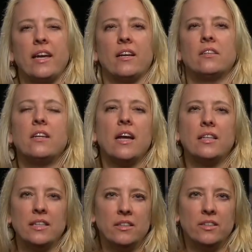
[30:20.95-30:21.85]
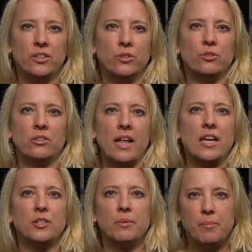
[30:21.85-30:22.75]

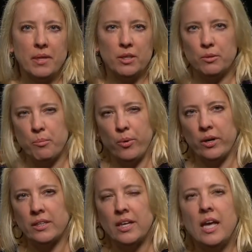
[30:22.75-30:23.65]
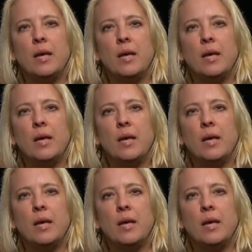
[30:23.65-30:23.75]
yale.edu/MacMillan Report.